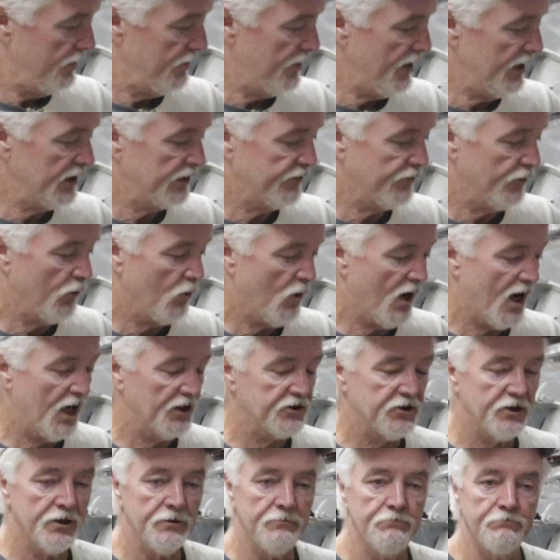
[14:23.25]
thanks for
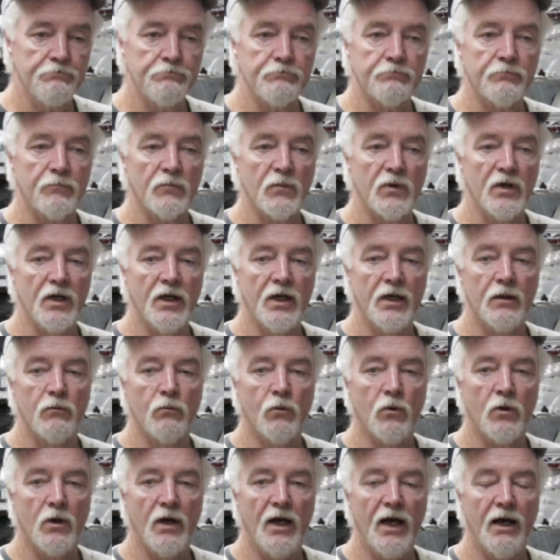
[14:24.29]
watching,
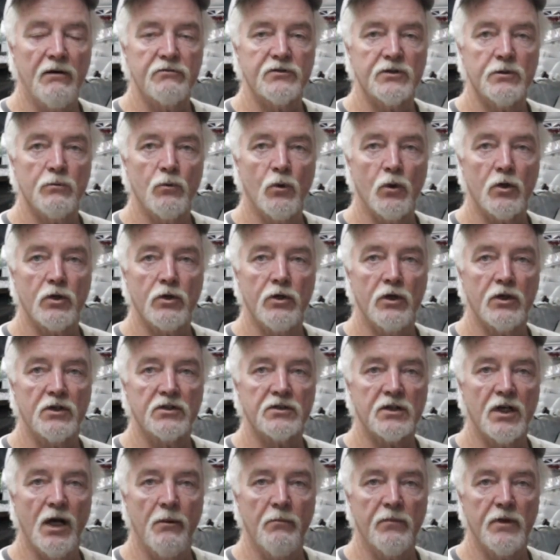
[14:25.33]
and we'll have some more
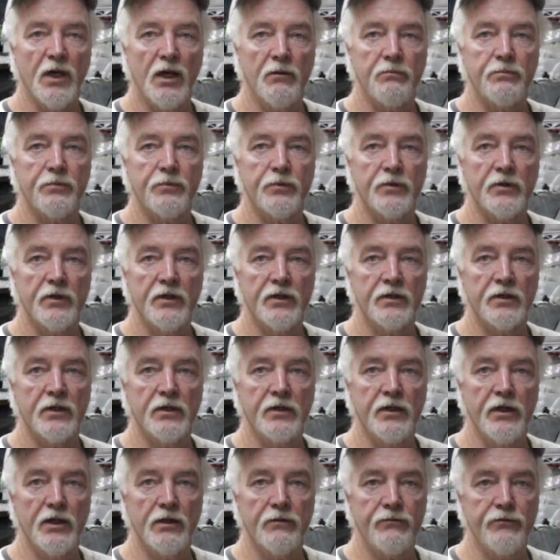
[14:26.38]
cooks coming up in
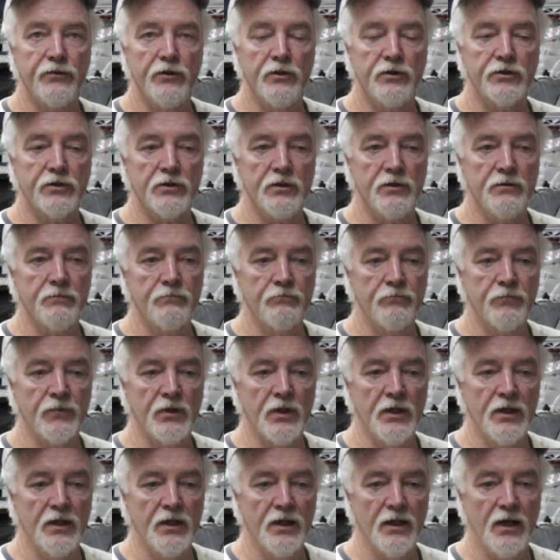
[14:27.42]
the near future.
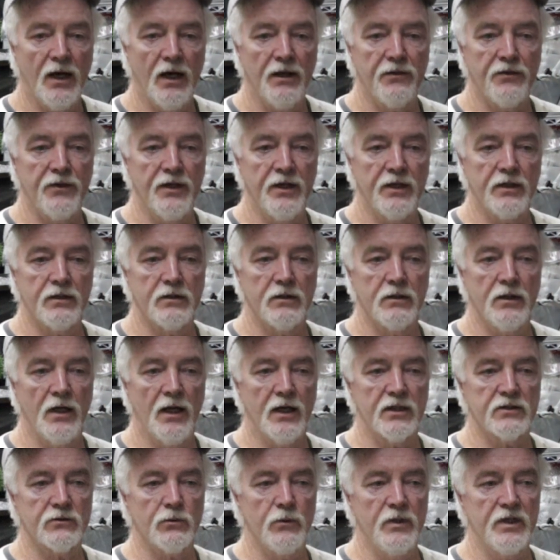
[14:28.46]
I think
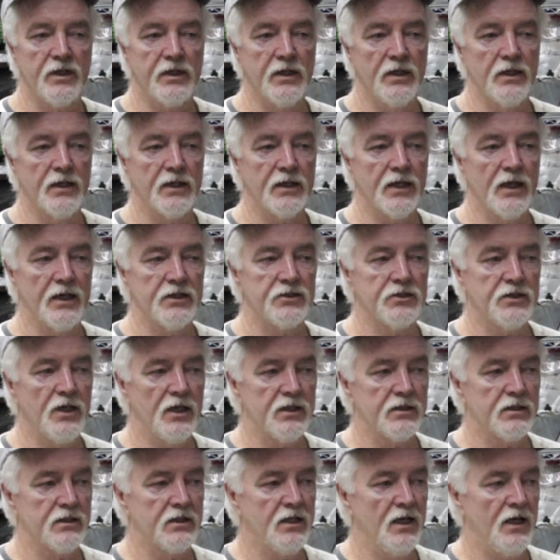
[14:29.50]
next weekend, I gotta
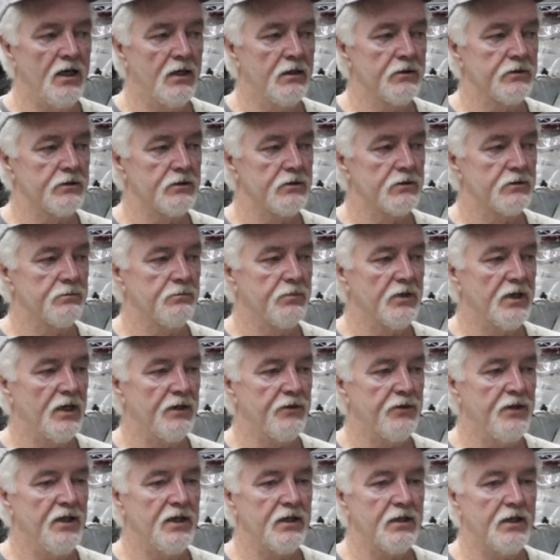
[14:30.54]
check the calendars, but I
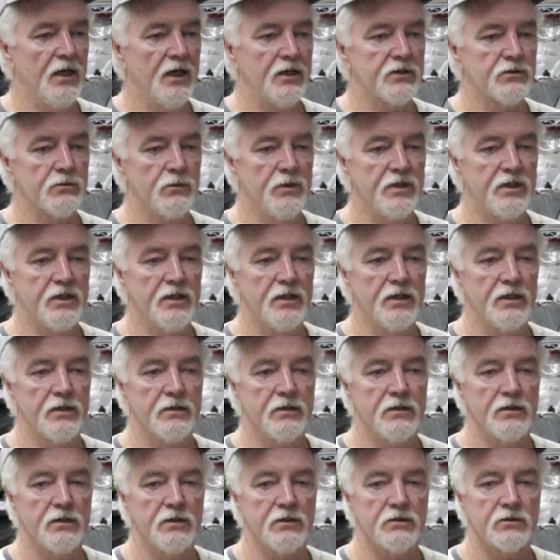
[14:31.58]
think next
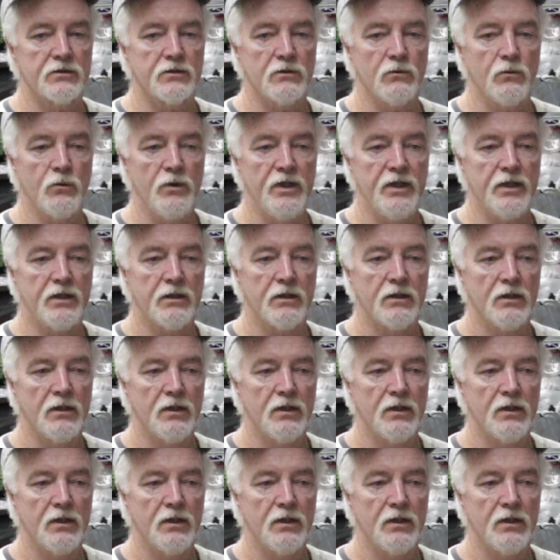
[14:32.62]
weekend is the week